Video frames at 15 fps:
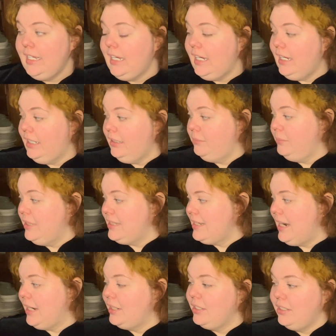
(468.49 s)
It's
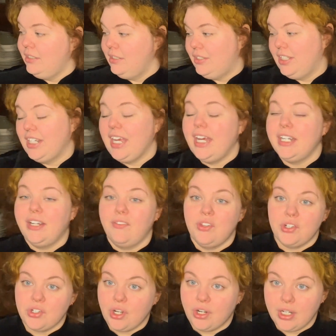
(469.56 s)
not, the cut of the
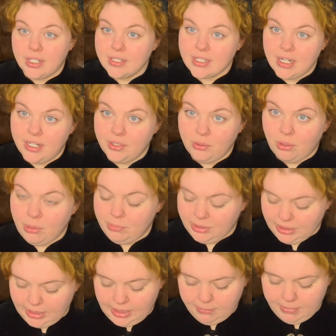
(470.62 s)
shirt is not
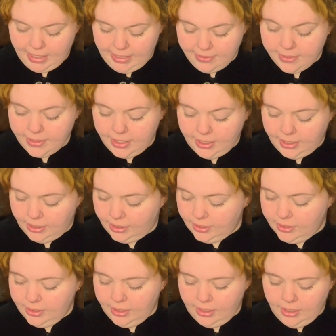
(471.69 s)
normally my thing.